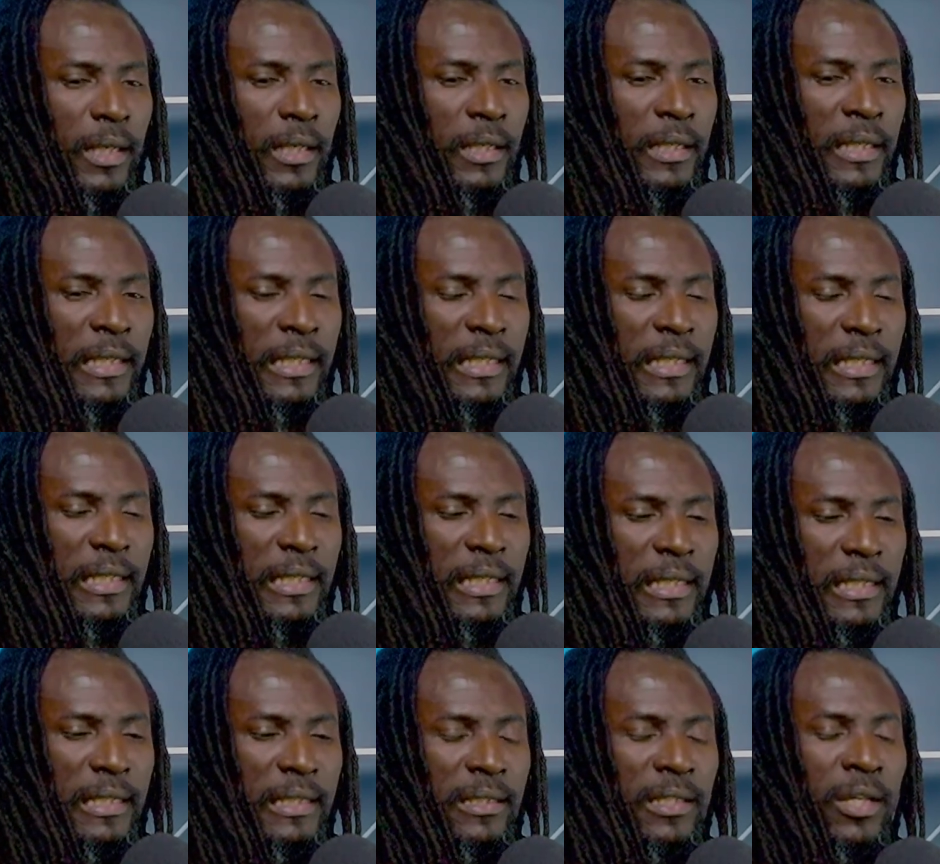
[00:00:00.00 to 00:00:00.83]

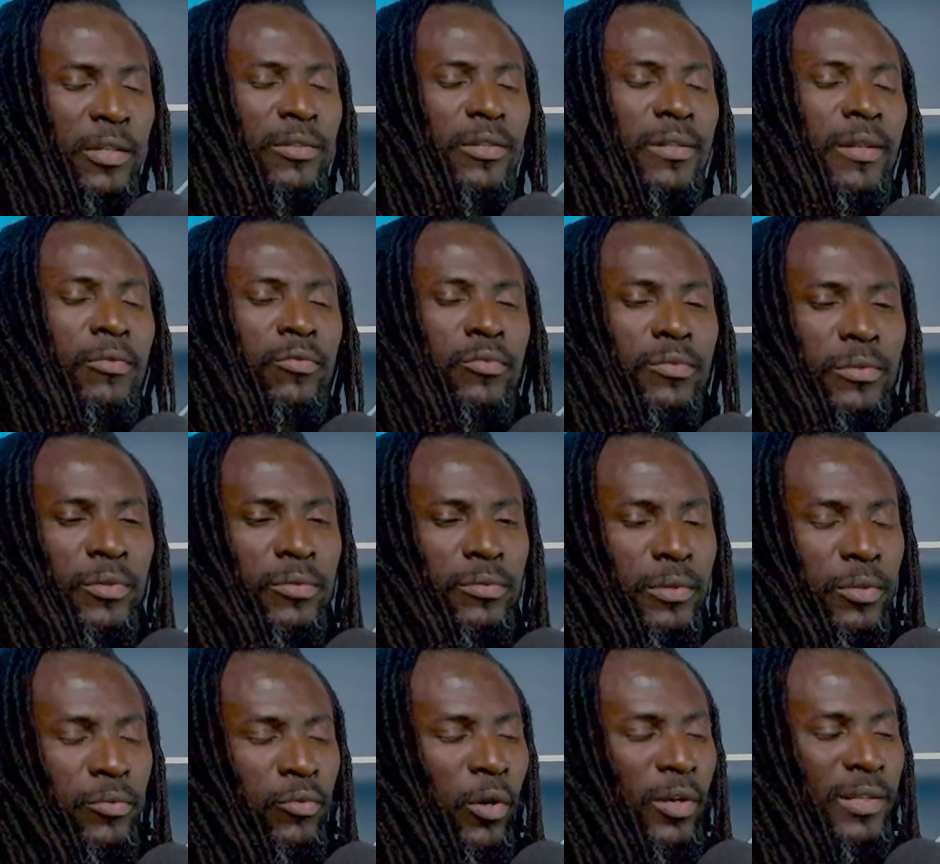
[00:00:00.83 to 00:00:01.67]

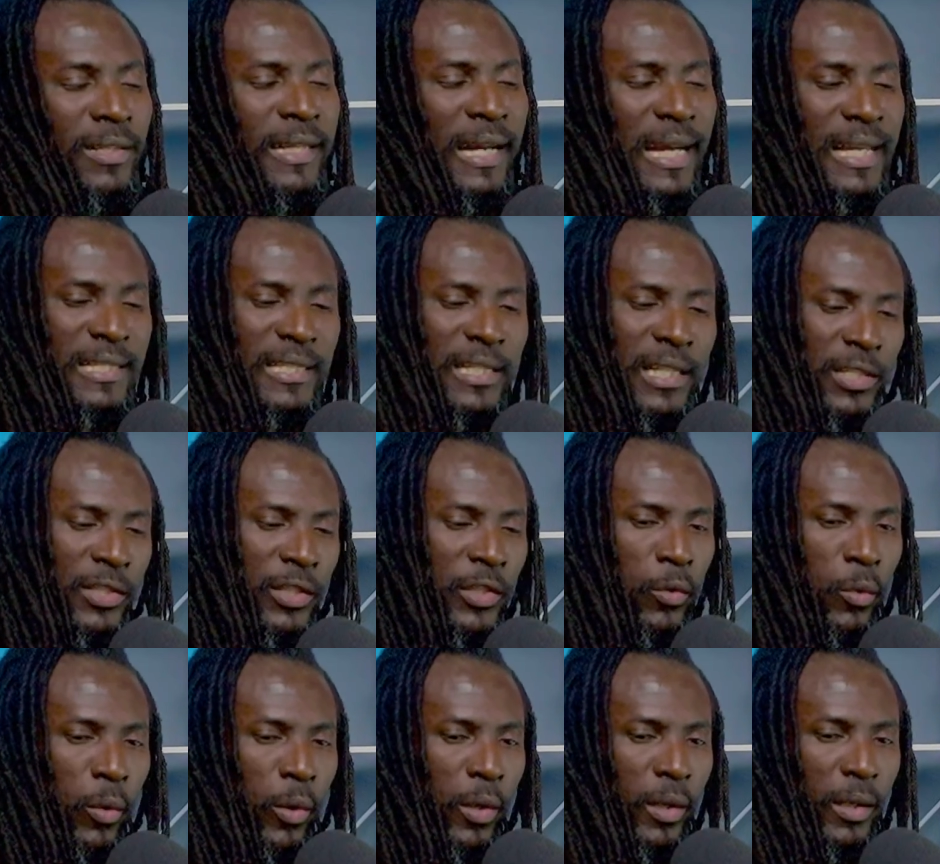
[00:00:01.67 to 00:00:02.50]
Rodecaster
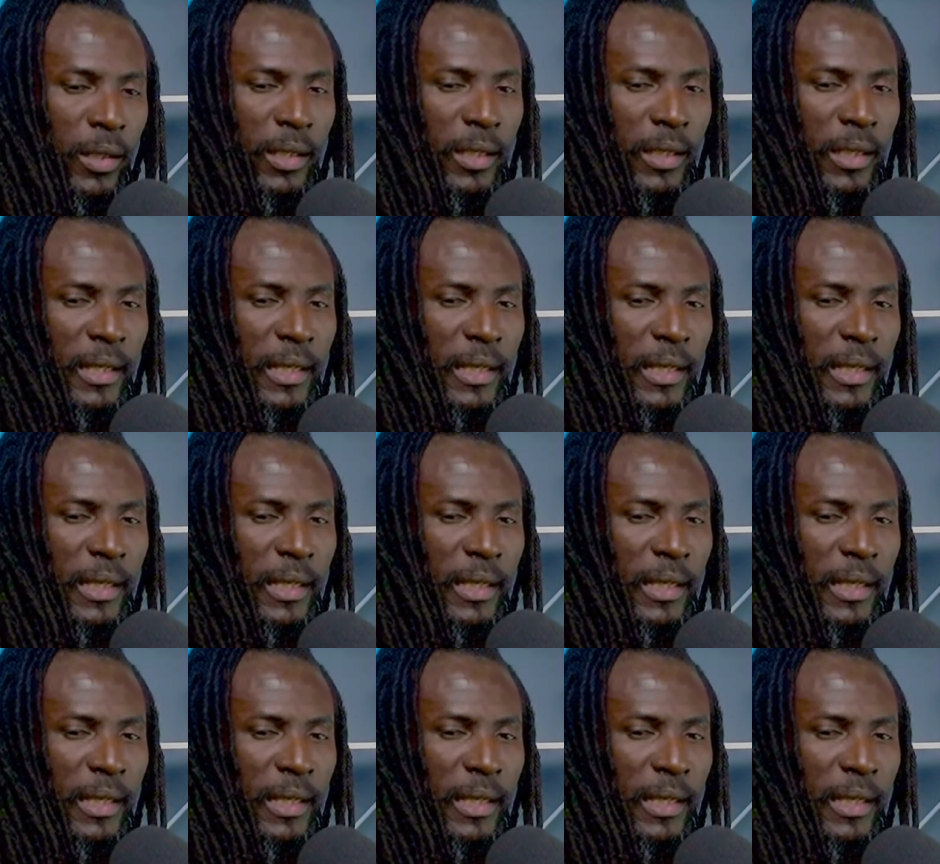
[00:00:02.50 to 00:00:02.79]
Duo